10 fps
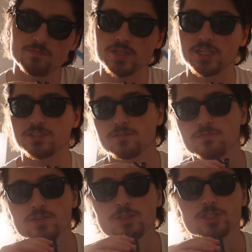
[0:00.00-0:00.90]
potential
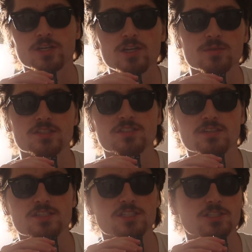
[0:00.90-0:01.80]
future human
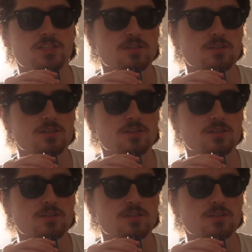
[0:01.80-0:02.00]
civilization